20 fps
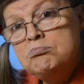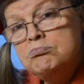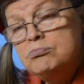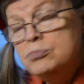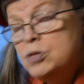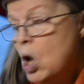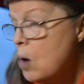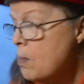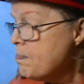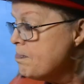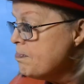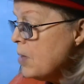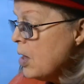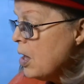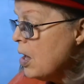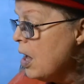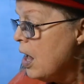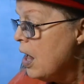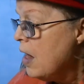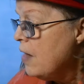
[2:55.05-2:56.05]
Nope.
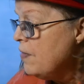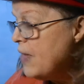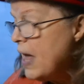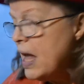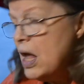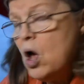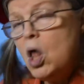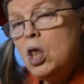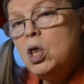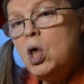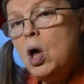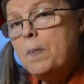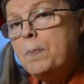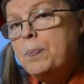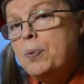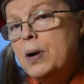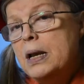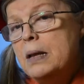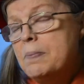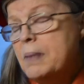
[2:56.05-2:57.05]
They all look
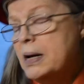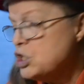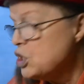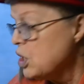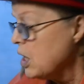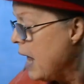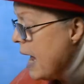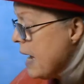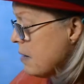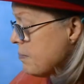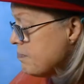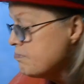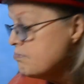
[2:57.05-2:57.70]
pretty much alike.